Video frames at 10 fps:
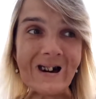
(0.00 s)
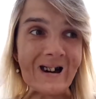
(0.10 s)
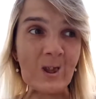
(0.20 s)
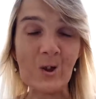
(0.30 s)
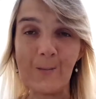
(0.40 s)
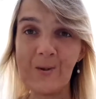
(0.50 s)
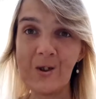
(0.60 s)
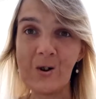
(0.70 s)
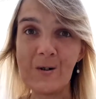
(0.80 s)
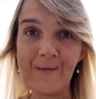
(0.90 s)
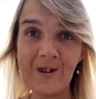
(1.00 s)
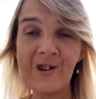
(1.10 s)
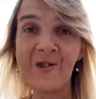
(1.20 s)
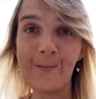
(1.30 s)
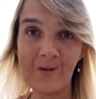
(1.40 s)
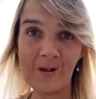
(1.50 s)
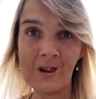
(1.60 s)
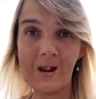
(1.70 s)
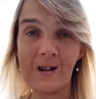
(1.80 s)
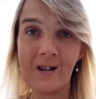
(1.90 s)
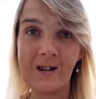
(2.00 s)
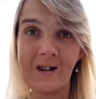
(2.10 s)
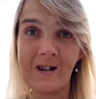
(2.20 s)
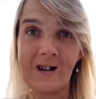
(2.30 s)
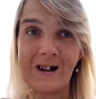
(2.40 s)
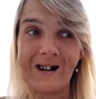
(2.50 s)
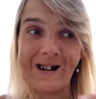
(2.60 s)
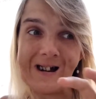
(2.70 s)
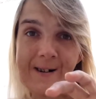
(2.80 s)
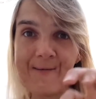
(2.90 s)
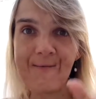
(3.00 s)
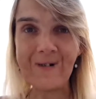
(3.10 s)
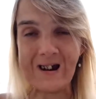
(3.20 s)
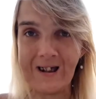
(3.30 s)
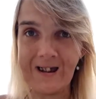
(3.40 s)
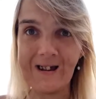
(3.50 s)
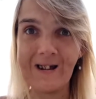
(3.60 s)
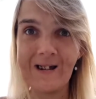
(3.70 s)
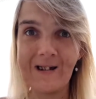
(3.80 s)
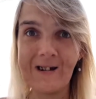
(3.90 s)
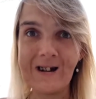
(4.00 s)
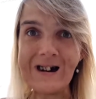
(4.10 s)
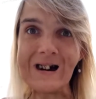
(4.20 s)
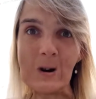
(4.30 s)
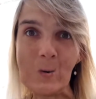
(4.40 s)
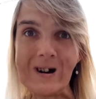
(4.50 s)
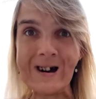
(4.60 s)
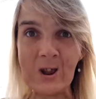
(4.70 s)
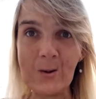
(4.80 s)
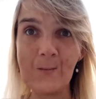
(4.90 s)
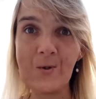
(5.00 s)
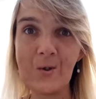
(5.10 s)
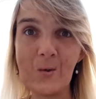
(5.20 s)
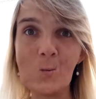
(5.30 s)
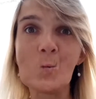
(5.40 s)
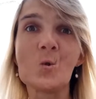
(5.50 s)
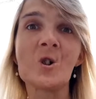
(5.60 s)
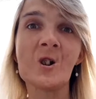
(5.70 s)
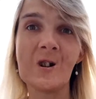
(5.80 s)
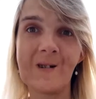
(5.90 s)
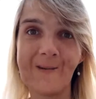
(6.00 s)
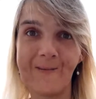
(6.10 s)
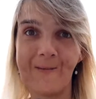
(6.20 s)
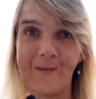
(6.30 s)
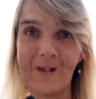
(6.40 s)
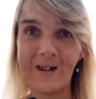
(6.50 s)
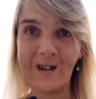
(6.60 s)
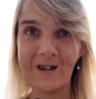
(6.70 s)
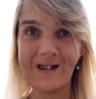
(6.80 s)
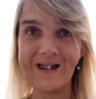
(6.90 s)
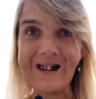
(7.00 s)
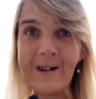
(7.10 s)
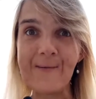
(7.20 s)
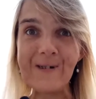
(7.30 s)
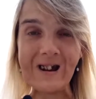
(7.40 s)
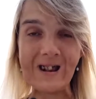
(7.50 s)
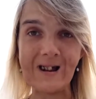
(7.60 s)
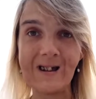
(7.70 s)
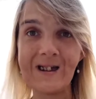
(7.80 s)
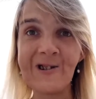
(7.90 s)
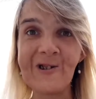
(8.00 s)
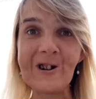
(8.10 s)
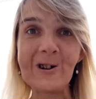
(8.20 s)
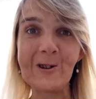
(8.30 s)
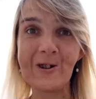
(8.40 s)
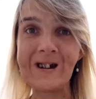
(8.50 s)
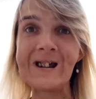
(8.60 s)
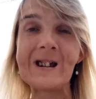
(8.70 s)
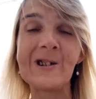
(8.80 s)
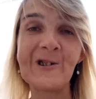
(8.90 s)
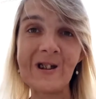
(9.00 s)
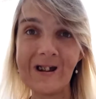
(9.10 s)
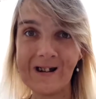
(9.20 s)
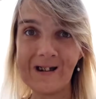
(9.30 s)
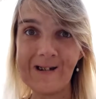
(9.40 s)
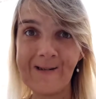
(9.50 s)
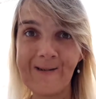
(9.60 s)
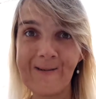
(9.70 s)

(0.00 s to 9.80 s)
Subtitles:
Atoms of each person are affecting how atoms work, affecting each other energetically.